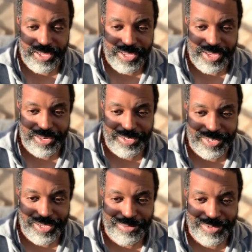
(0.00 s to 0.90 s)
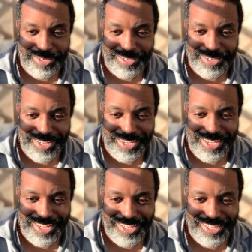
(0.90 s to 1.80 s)
I mean,
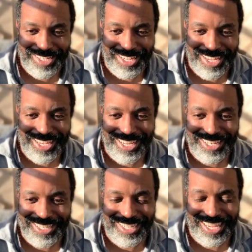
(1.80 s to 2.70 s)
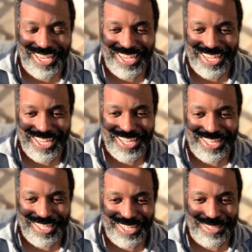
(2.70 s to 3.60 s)
I gotta say,
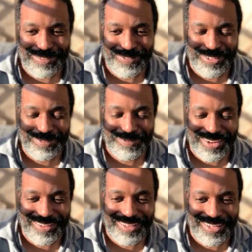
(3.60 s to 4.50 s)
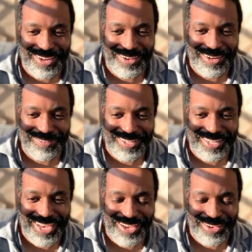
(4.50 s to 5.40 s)
nothing feels better than knowing I'm the
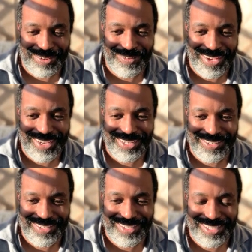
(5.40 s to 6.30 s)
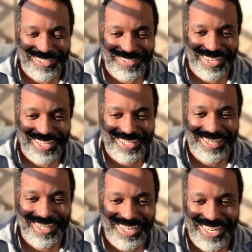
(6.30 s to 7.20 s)
guy who can walk into a
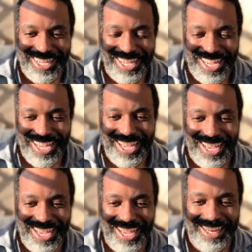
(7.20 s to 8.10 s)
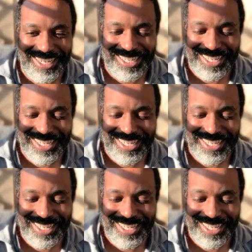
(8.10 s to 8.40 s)
situation and